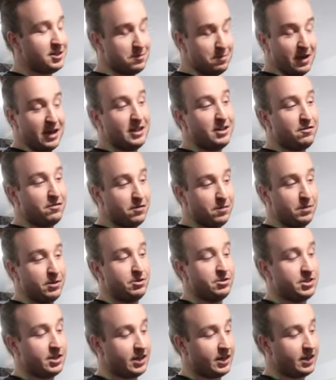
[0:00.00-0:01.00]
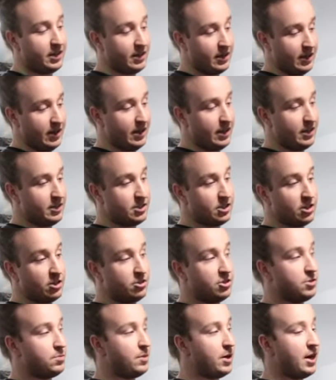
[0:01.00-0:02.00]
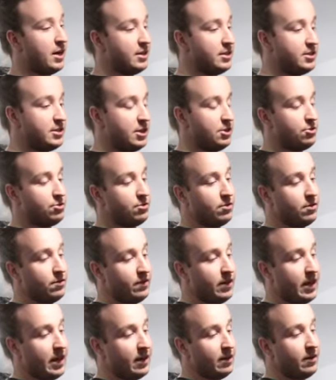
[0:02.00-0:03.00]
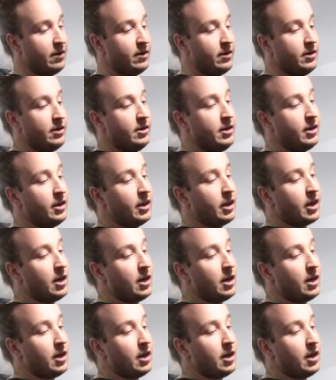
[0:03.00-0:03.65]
It's mainly for music, and it's a good spot central of the van. Got a